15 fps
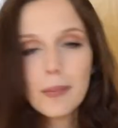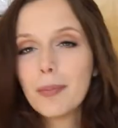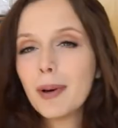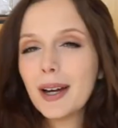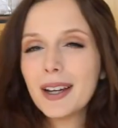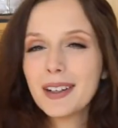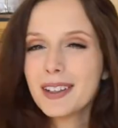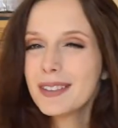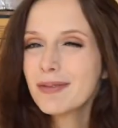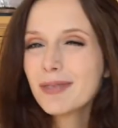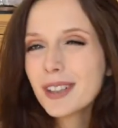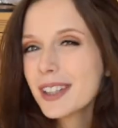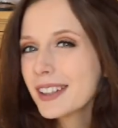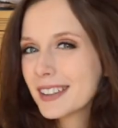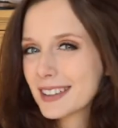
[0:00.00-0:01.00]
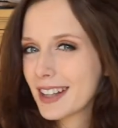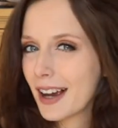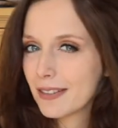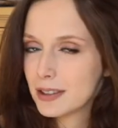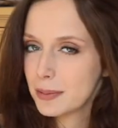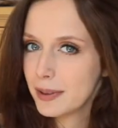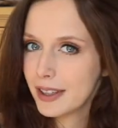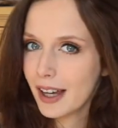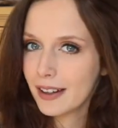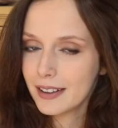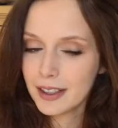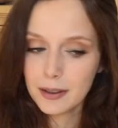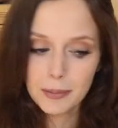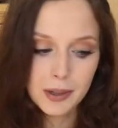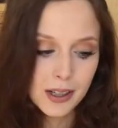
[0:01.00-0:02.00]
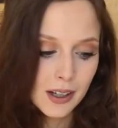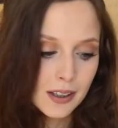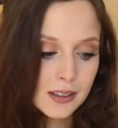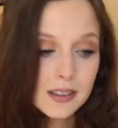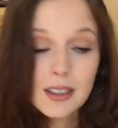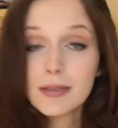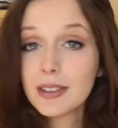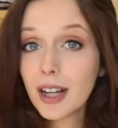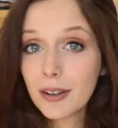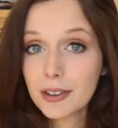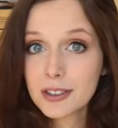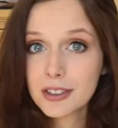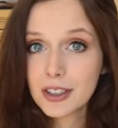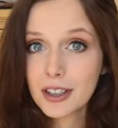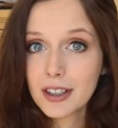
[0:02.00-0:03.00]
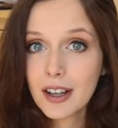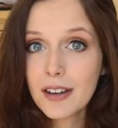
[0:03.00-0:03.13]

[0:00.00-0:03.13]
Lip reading: But it really doesn't have to be that neat because the flowers are going to